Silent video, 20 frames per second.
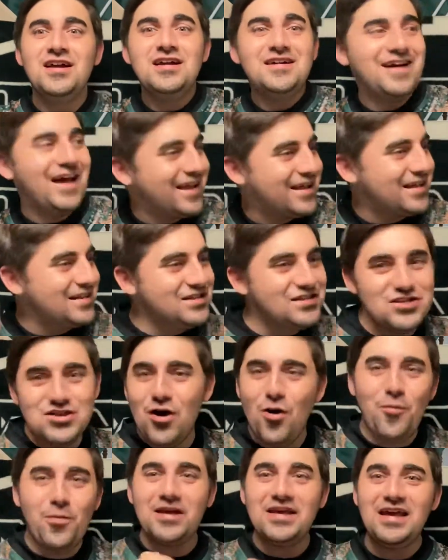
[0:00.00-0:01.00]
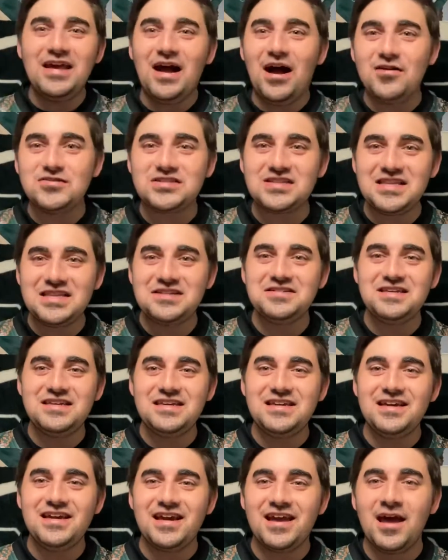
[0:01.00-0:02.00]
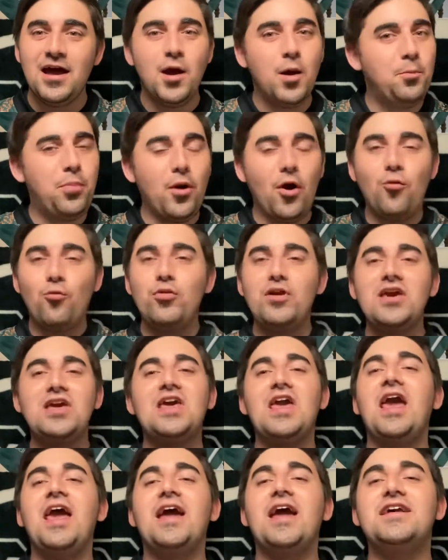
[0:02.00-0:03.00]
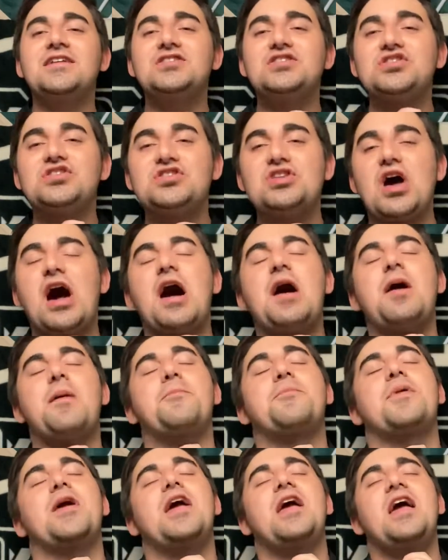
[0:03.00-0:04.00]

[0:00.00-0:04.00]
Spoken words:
like nobody else in the league, but we can't stop